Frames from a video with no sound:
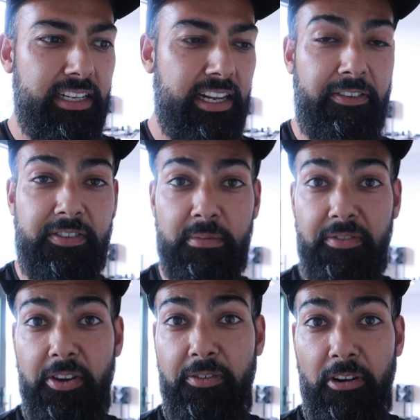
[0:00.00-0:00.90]
If some
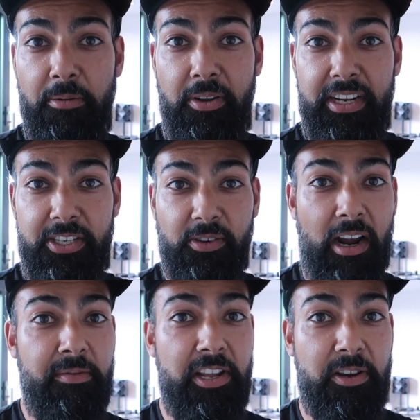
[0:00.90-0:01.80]
of you follow me on
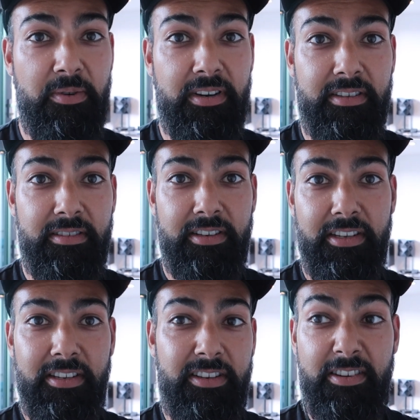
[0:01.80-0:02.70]
Instagram, then you would,
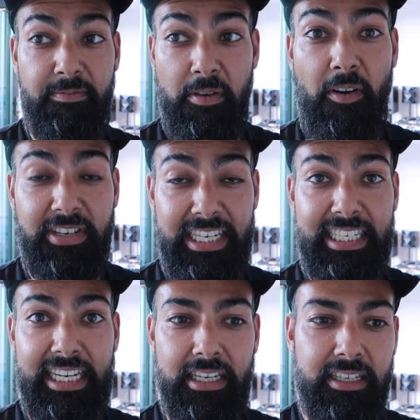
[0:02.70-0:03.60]
you'd be obviously
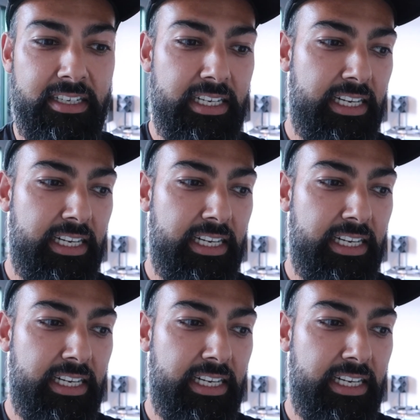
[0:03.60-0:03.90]
seen.